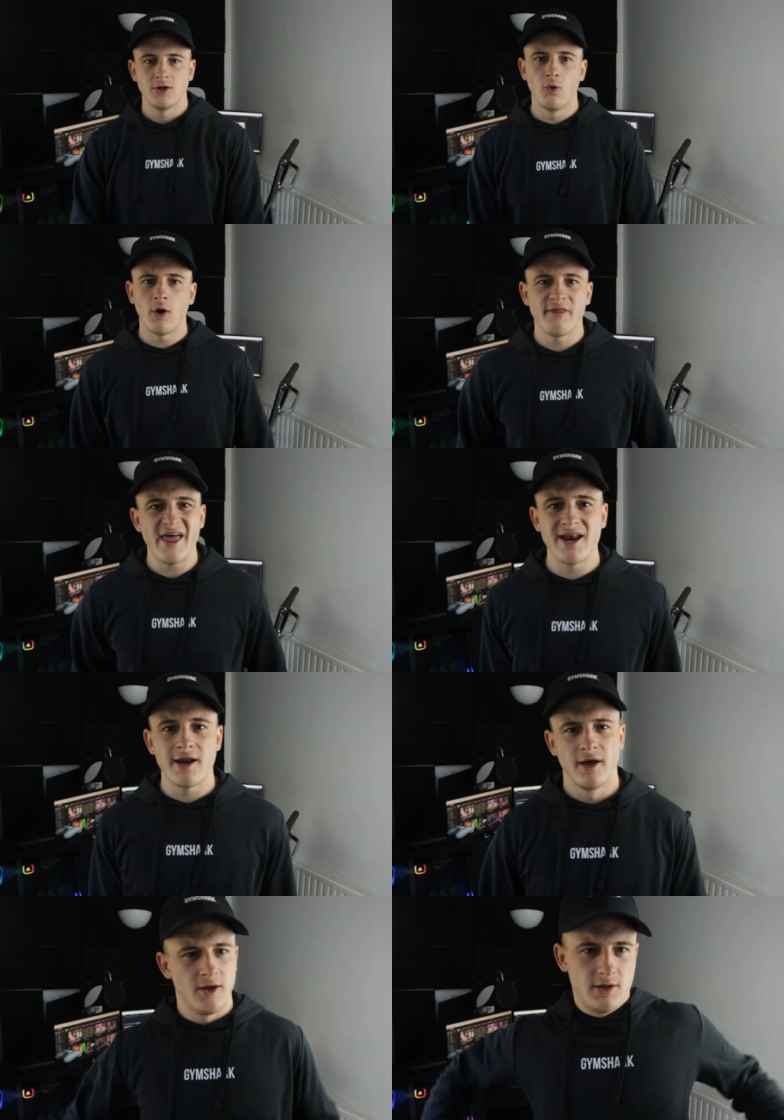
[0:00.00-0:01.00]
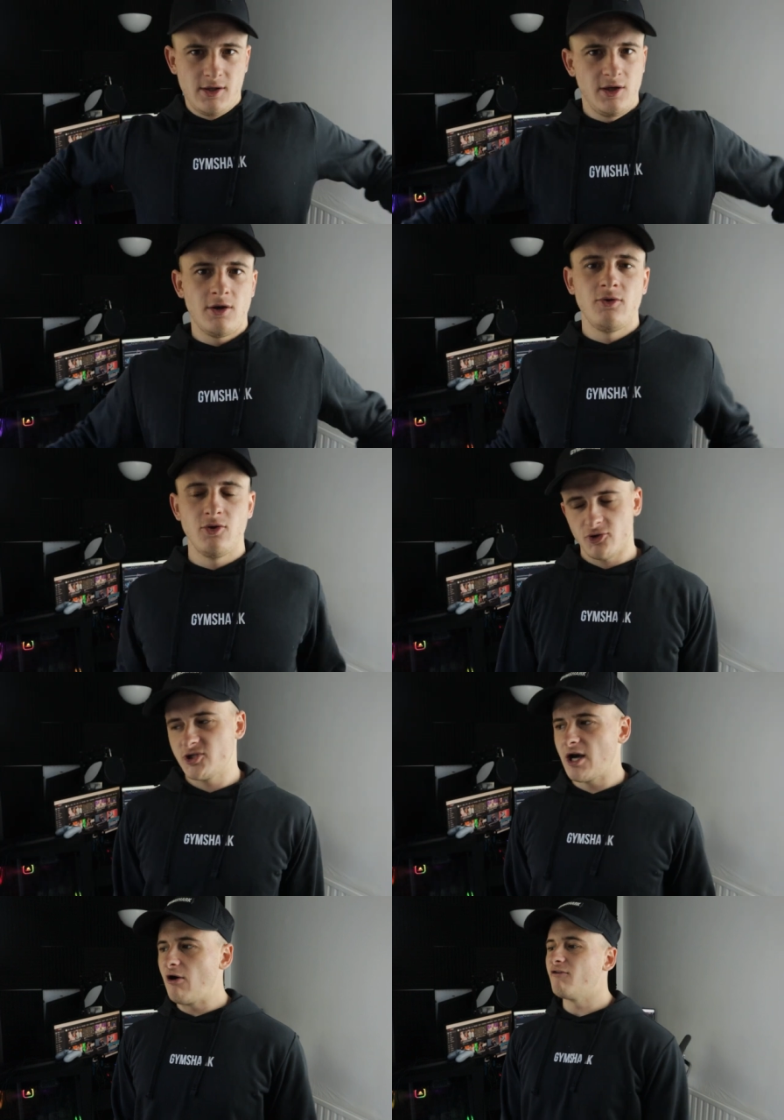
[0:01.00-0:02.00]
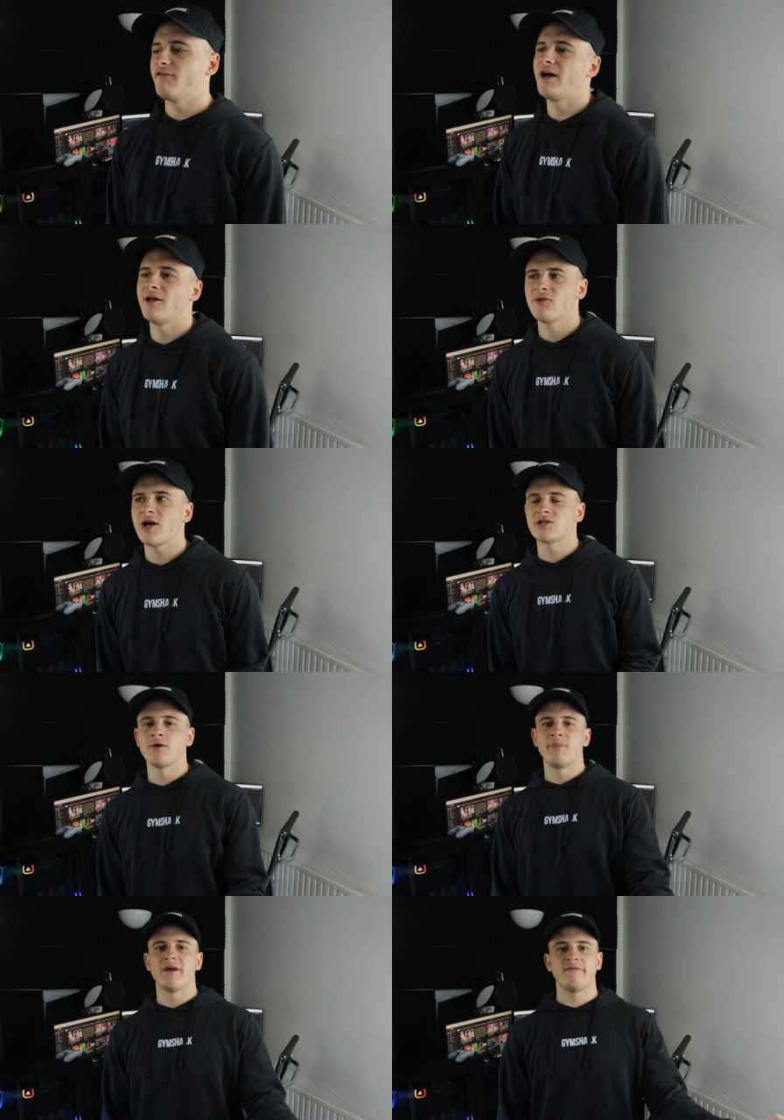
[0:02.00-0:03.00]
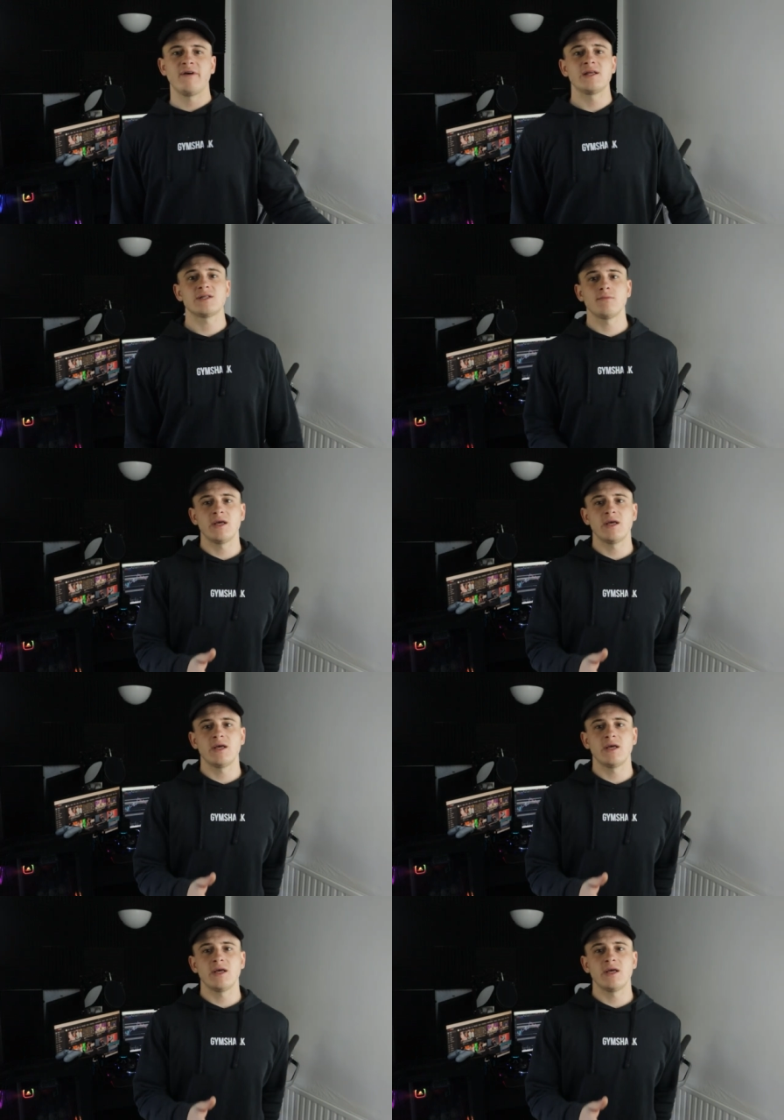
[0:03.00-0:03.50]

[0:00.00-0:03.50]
you are then you know yourself and that's a big thing it's,